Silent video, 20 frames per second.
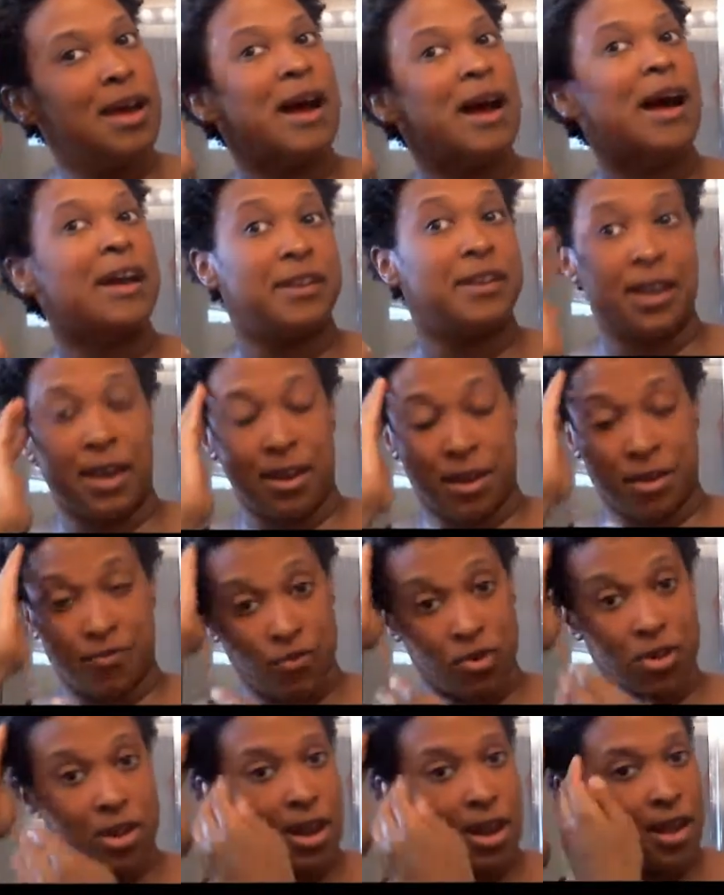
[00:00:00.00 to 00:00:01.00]
I did not
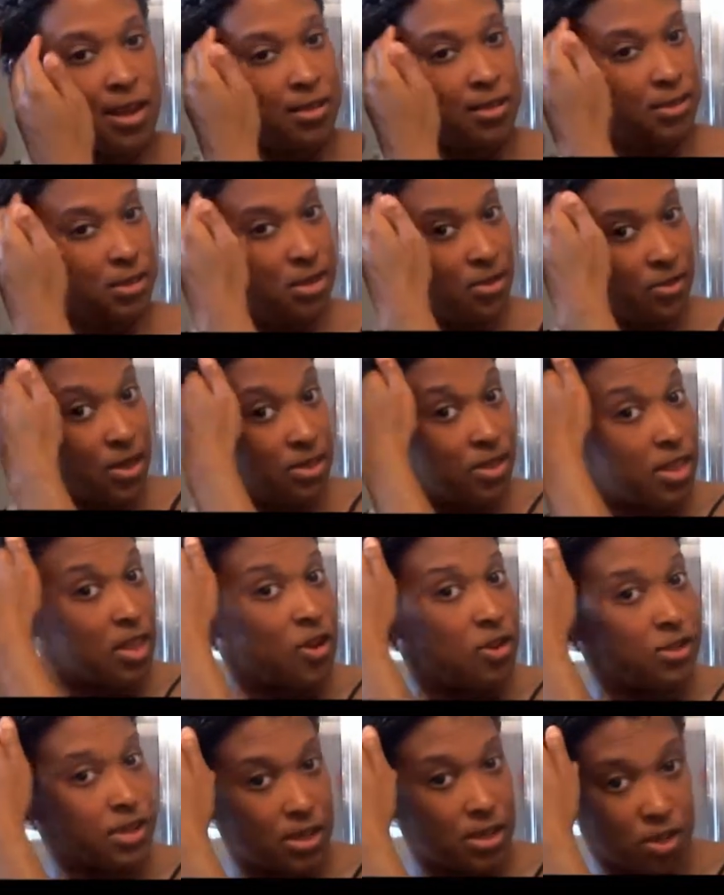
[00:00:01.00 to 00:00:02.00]
realize that
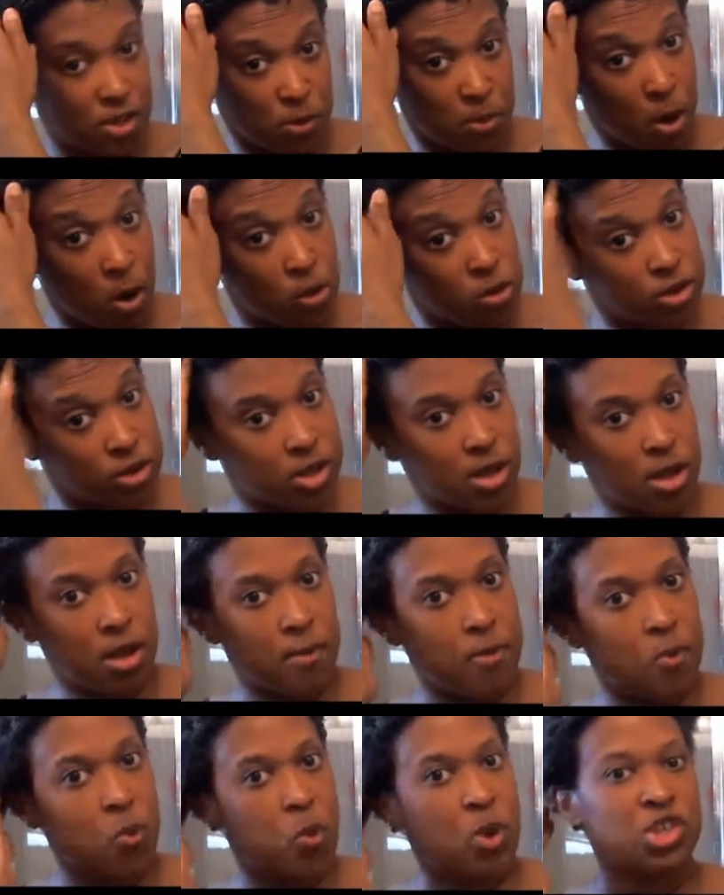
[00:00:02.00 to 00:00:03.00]
there is a smaller
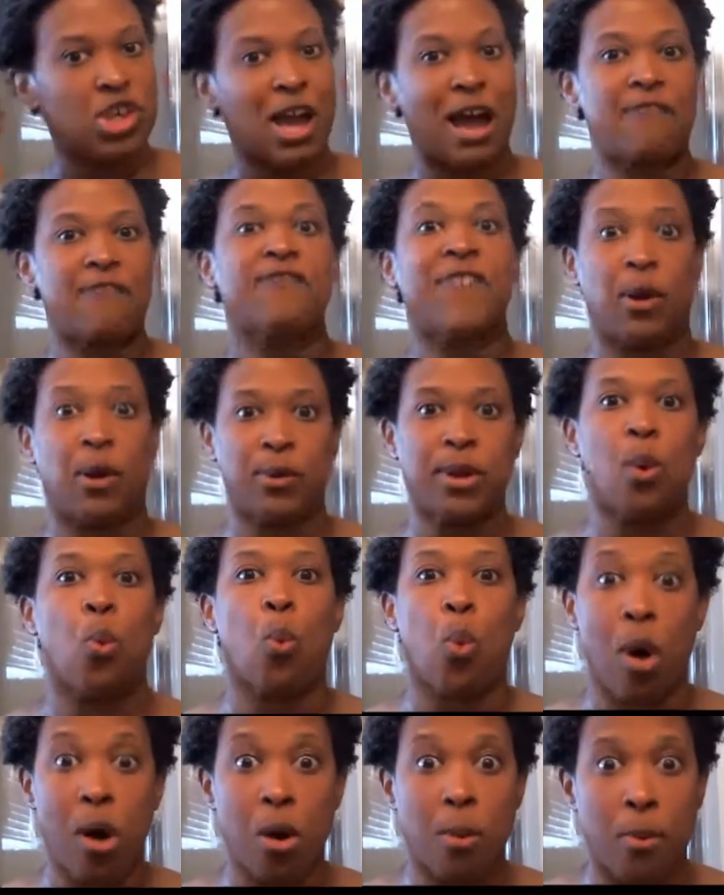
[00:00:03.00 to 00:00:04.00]
tub, which I found at
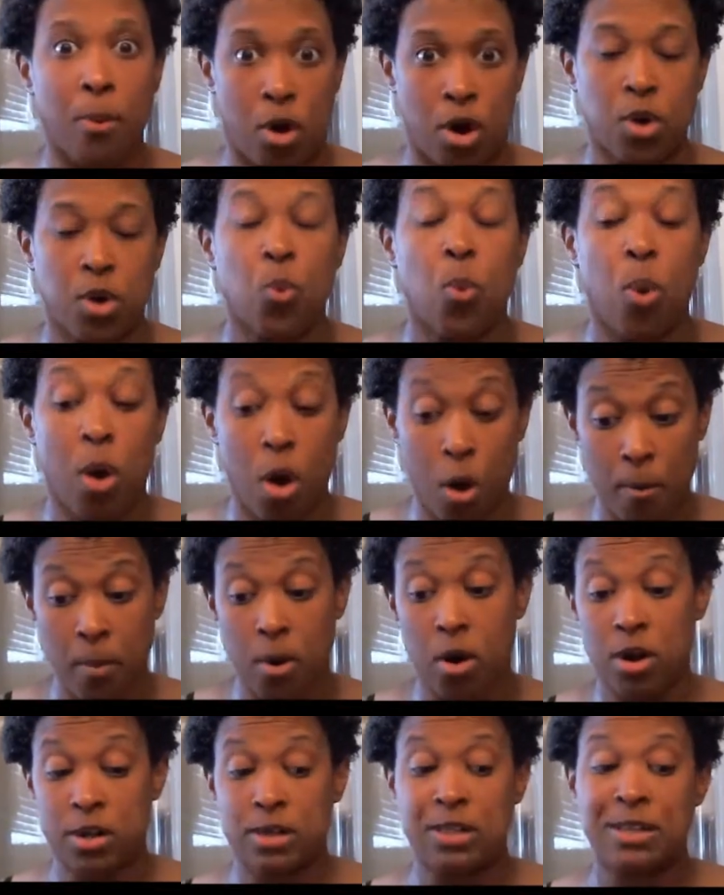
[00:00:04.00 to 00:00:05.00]

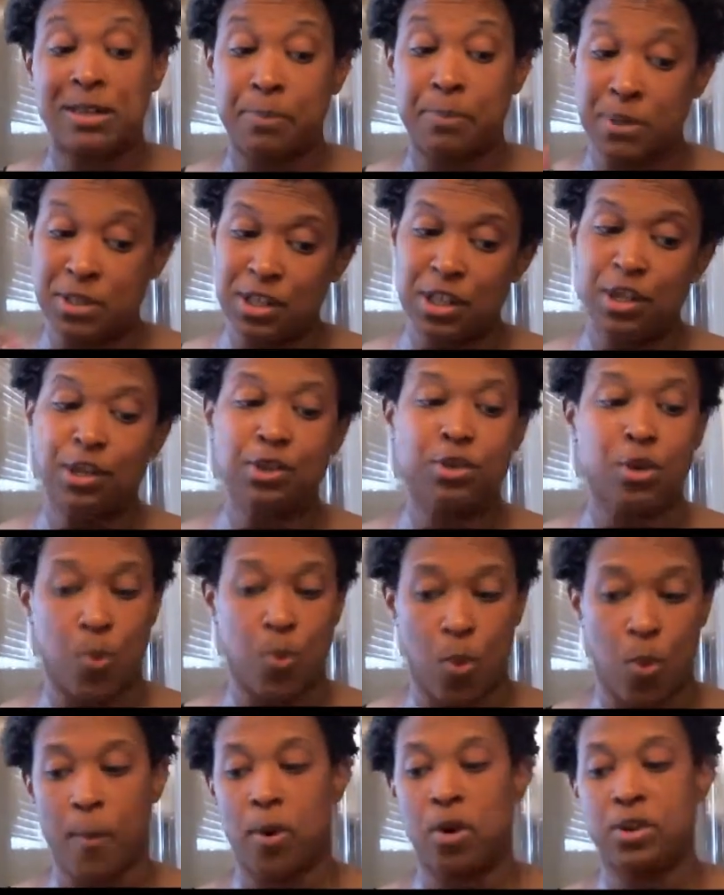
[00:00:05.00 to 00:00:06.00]
Walmart. Particular
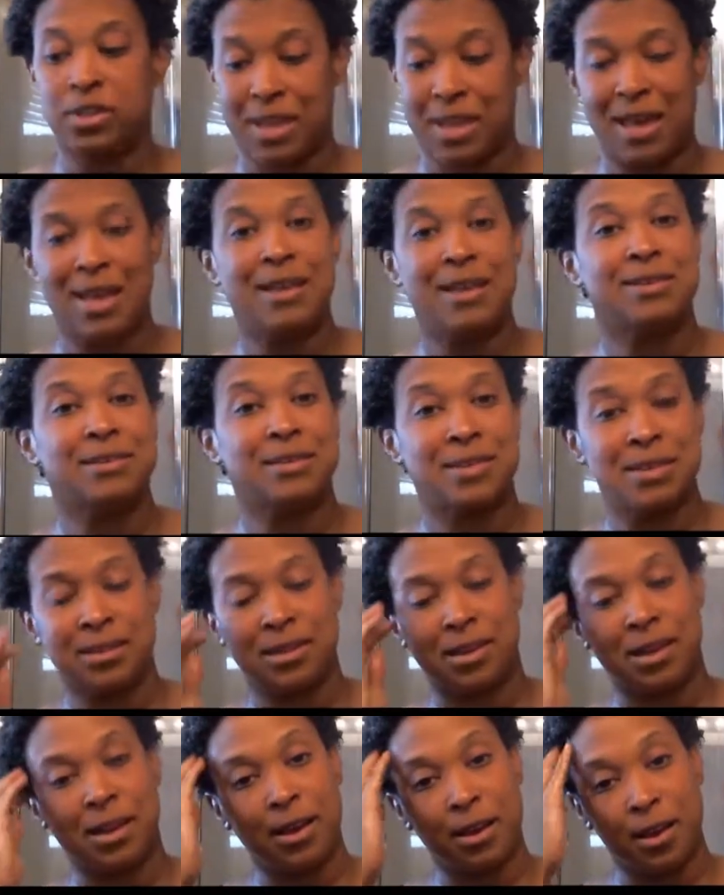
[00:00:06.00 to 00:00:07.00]
Walmart has this
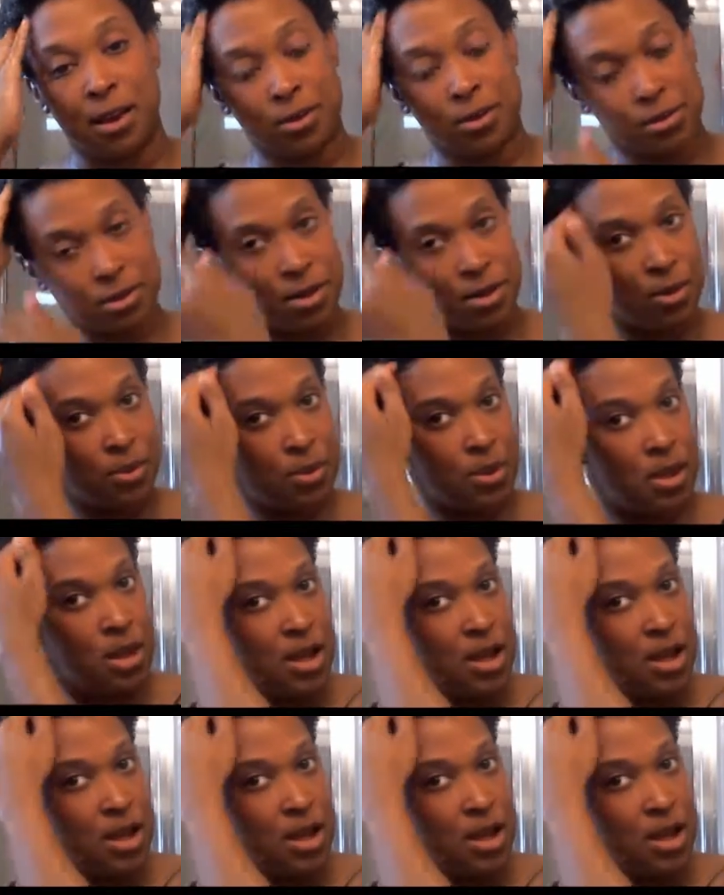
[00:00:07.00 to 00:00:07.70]
line also.